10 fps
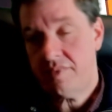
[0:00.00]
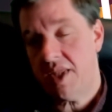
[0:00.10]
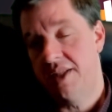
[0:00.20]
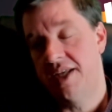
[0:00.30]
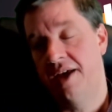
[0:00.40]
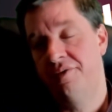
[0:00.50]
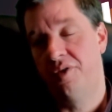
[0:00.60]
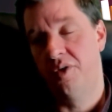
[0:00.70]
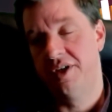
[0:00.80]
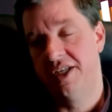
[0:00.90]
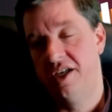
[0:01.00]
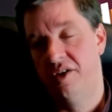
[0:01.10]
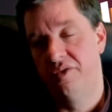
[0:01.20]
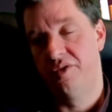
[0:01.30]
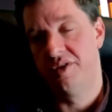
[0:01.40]
10-4
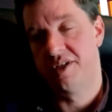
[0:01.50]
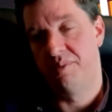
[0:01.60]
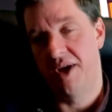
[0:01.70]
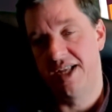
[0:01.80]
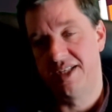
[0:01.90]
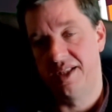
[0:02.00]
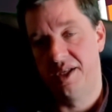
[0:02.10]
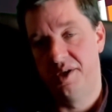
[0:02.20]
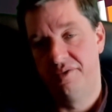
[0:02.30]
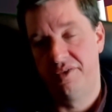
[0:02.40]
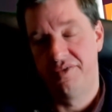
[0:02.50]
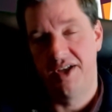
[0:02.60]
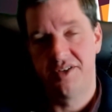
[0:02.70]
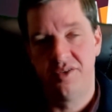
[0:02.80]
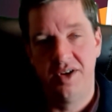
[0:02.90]
DQ food surprisingly good for
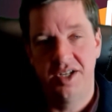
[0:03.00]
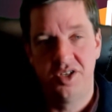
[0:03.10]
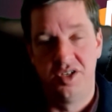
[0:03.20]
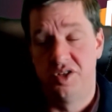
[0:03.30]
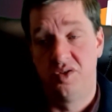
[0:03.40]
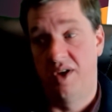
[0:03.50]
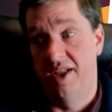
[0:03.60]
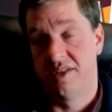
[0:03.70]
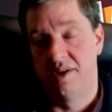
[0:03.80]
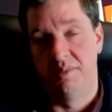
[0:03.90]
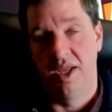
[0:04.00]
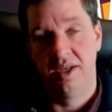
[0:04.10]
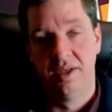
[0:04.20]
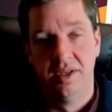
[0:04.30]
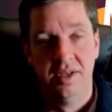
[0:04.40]
fast food. I should just try it someday.
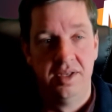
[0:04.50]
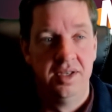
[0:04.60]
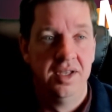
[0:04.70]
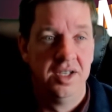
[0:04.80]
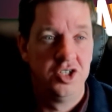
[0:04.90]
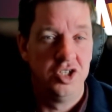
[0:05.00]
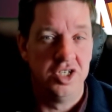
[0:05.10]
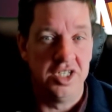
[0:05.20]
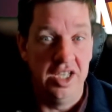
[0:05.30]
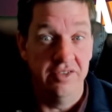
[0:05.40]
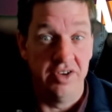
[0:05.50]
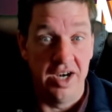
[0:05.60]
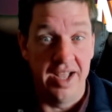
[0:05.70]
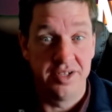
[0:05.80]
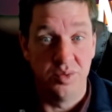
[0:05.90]
I should just give it an
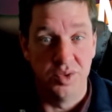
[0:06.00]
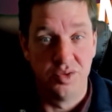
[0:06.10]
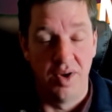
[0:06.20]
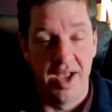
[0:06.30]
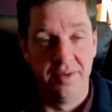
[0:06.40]
actual try.